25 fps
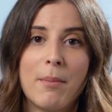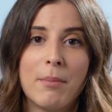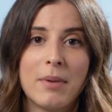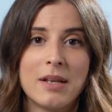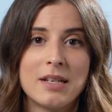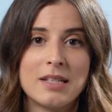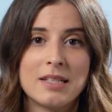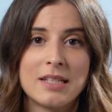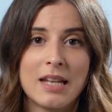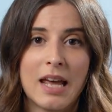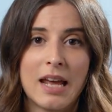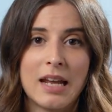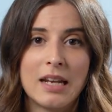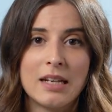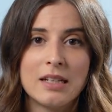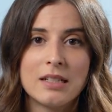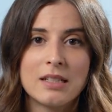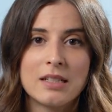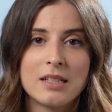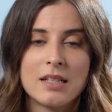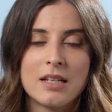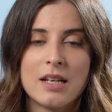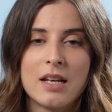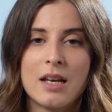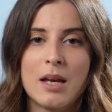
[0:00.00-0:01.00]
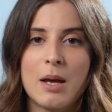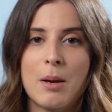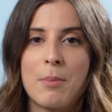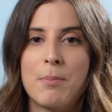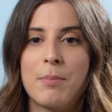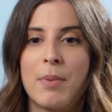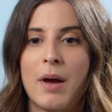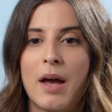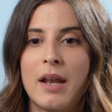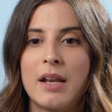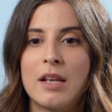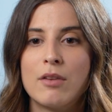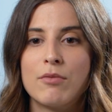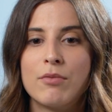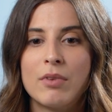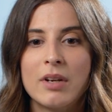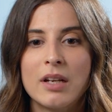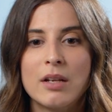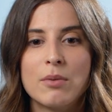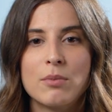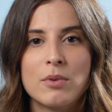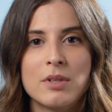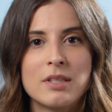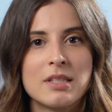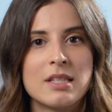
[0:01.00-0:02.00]
mundane, but it
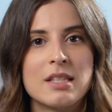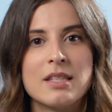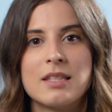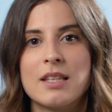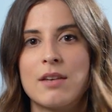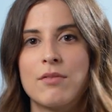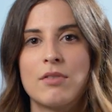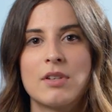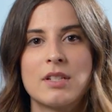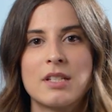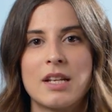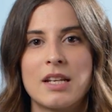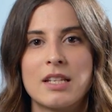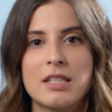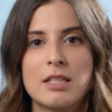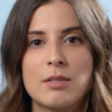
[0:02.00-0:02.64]
really was his everyday